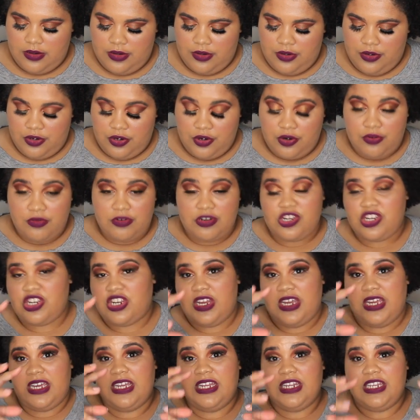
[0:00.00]

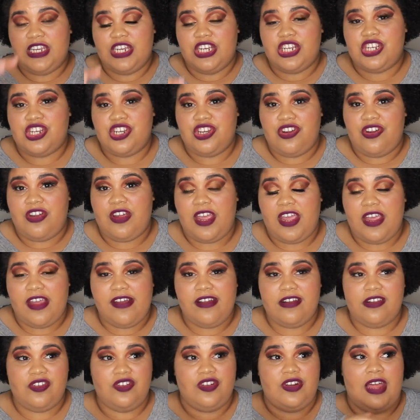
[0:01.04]
nourish and condition your
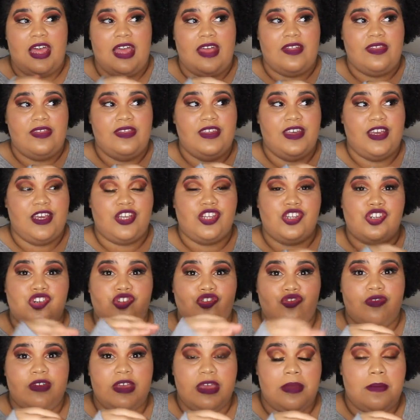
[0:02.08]
hair to like the
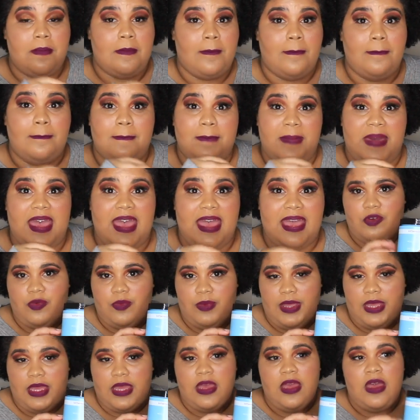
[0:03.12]
extreme max every
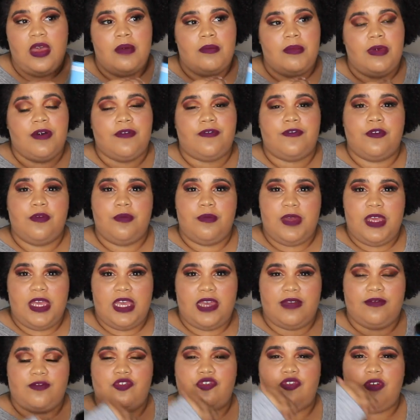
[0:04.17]
week. But for
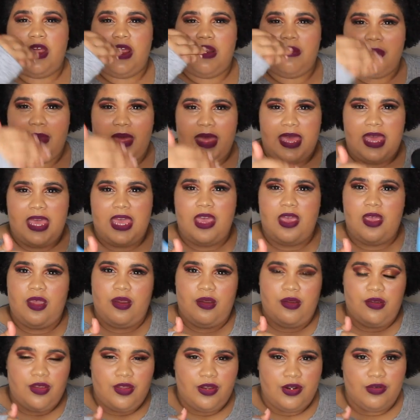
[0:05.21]
me, I've trained my
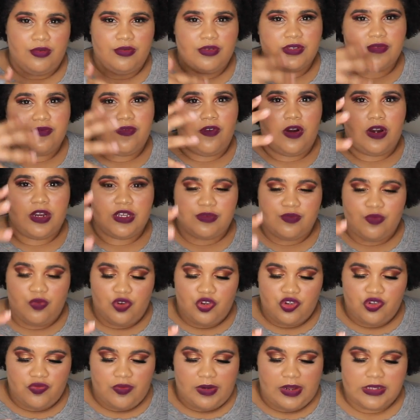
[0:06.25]
hair, you know, as far as
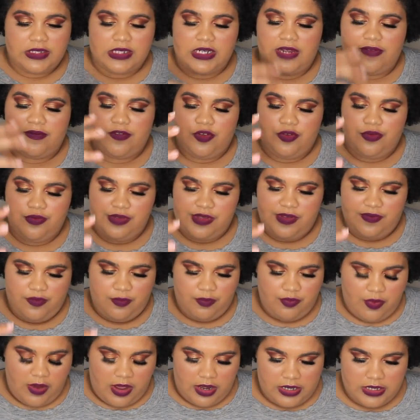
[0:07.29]
moisturizing, I've used
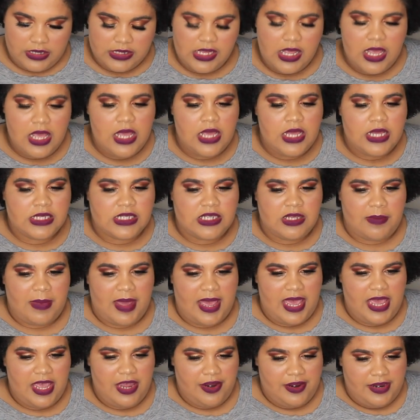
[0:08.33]
different products, so
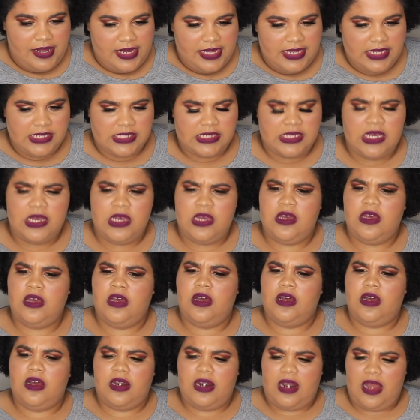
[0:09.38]
my hair is
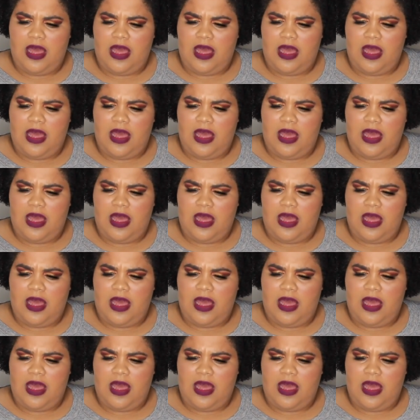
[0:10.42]
a